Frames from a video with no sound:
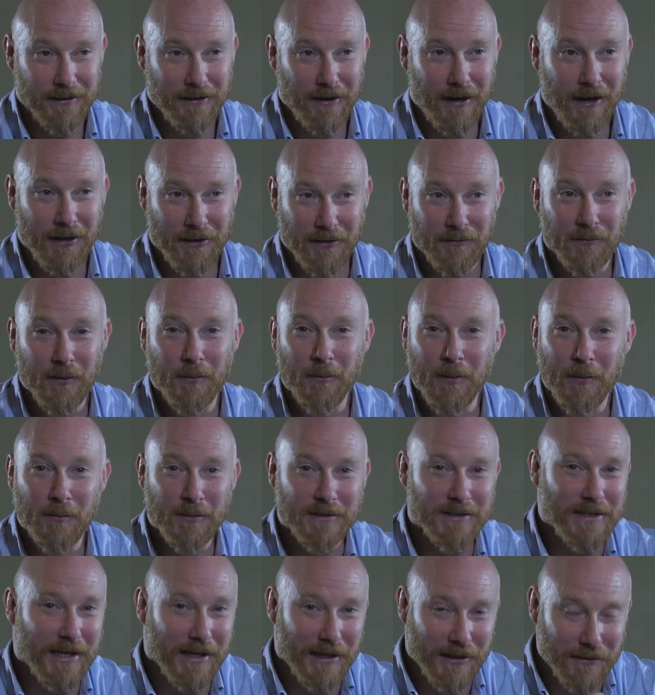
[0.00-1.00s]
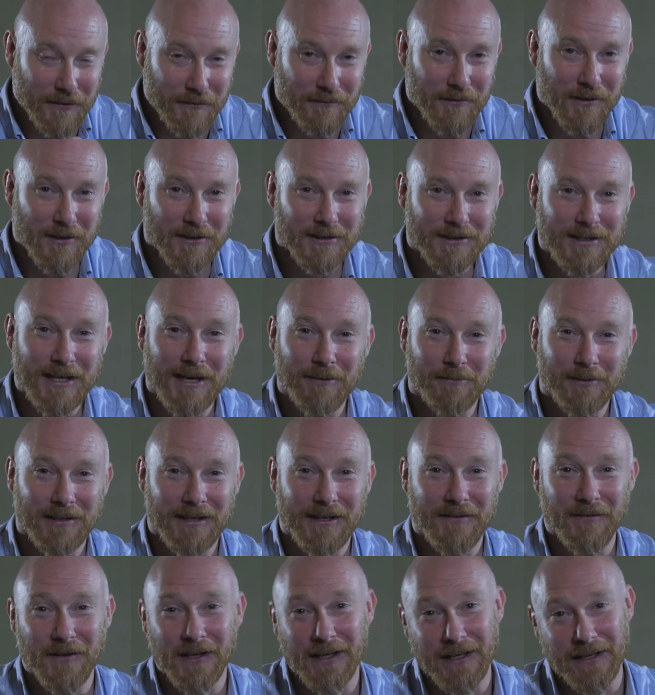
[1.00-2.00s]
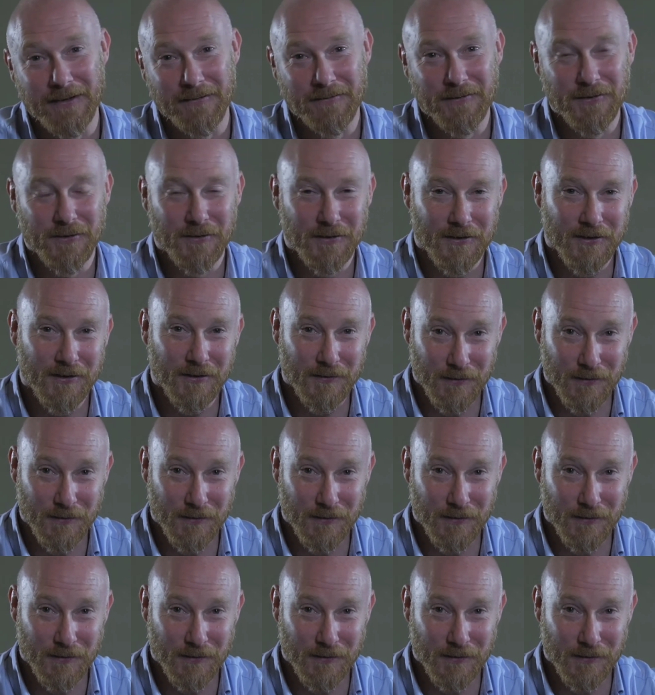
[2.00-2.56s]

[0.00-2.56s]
I can remember taking the first tablet in the lift at